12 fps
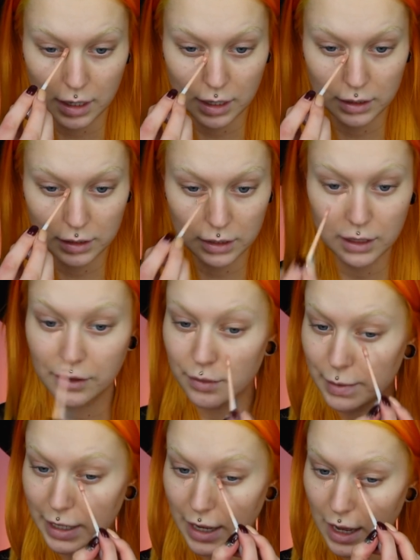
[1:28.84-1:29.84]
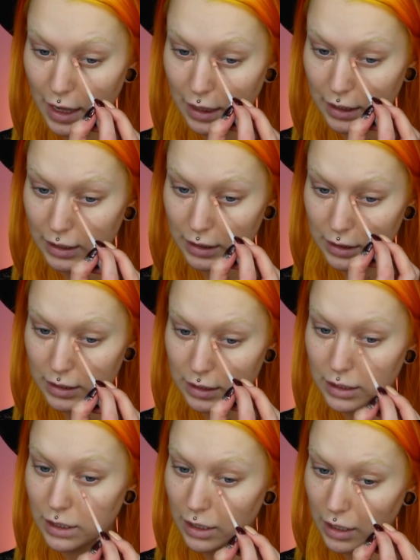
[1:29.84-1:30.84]
underneath my eyes
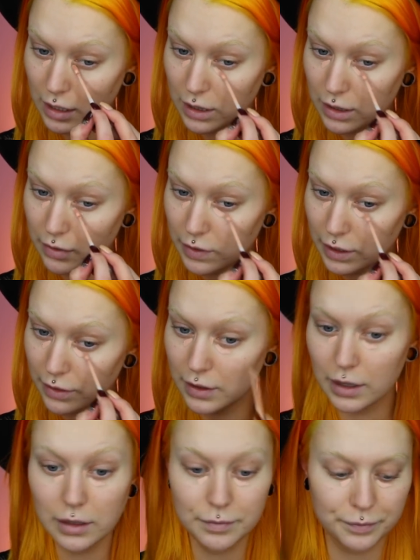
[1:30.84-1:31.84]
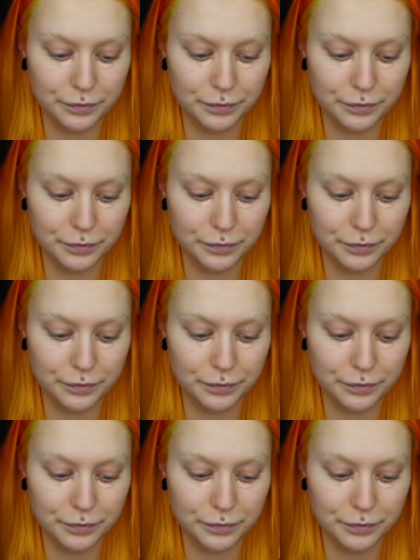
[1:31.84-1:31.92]
and right there.